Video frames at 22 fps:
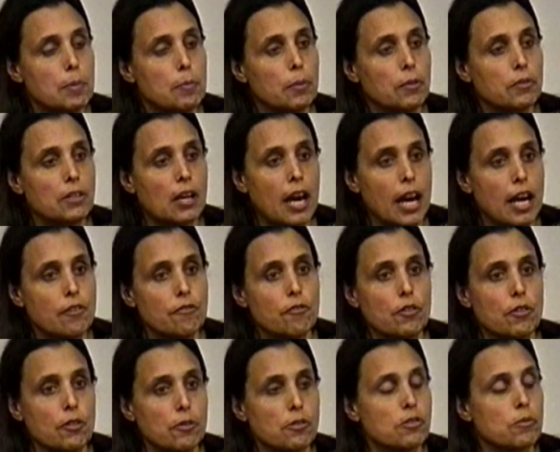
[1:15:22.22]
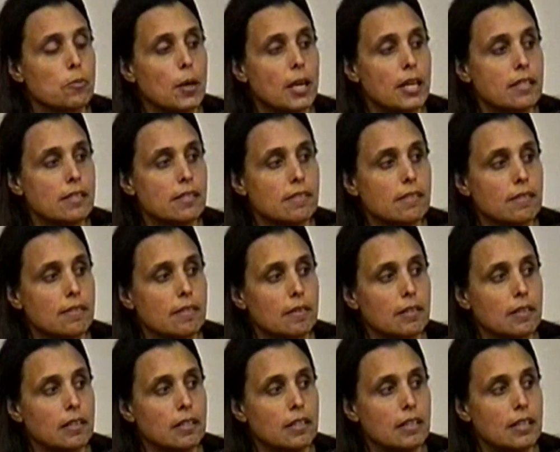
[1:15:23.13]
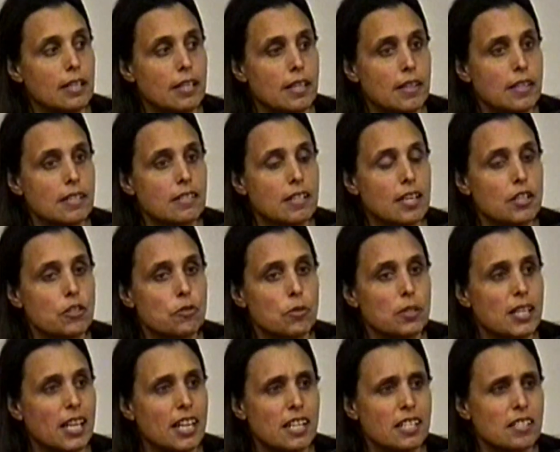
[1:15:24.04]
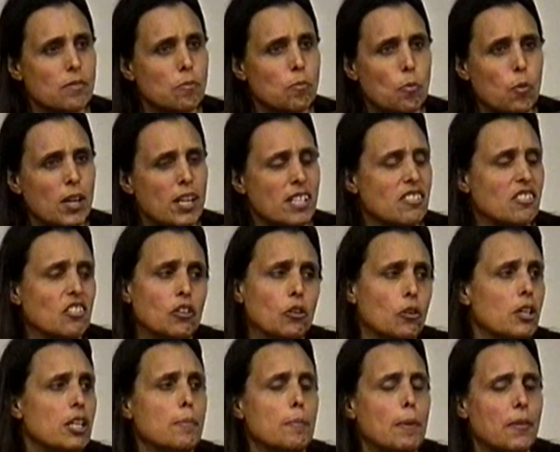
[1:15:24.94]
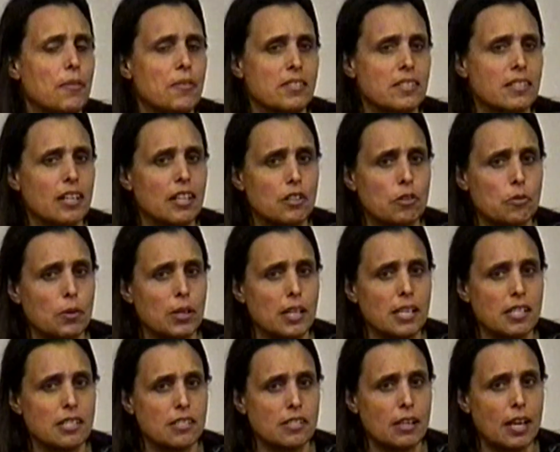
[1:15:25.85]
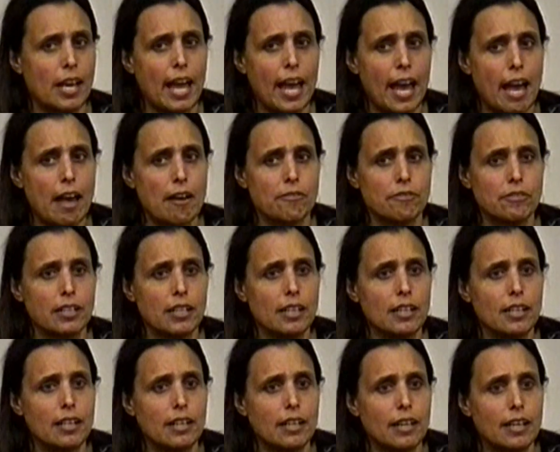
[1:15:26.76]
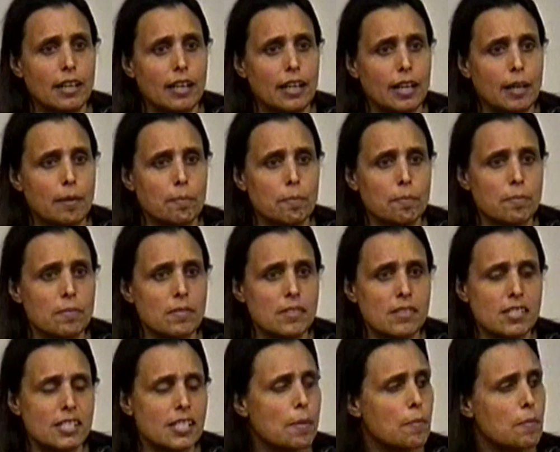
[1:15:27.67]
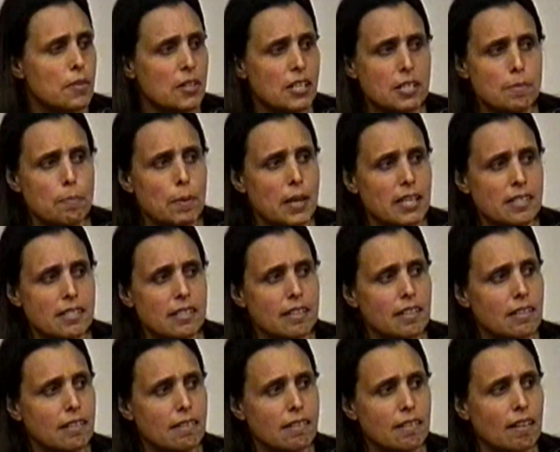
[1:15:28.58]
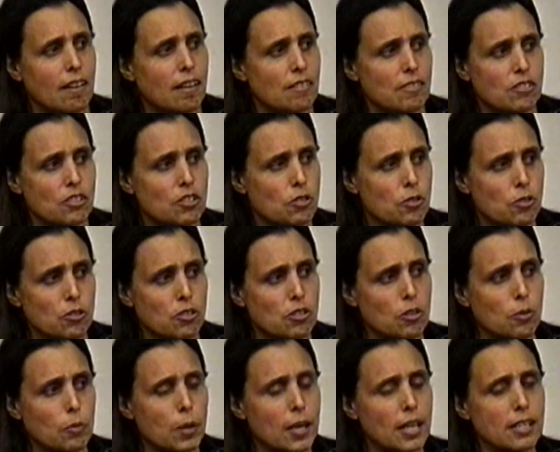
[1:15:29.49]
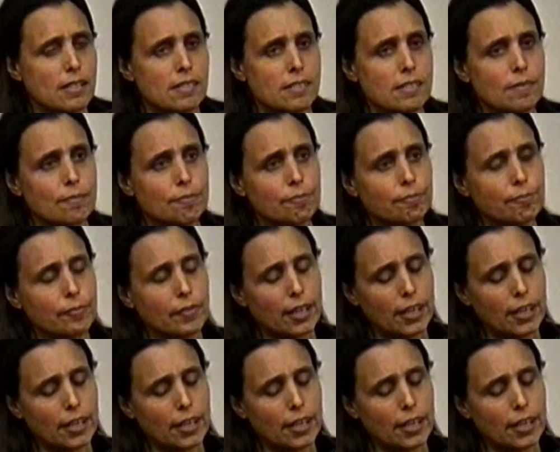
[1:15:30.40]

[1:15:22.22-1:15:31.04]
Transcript: People die for those rights. In, this country, that is what is good about this country, is to have um, some of these basic constitutional rights.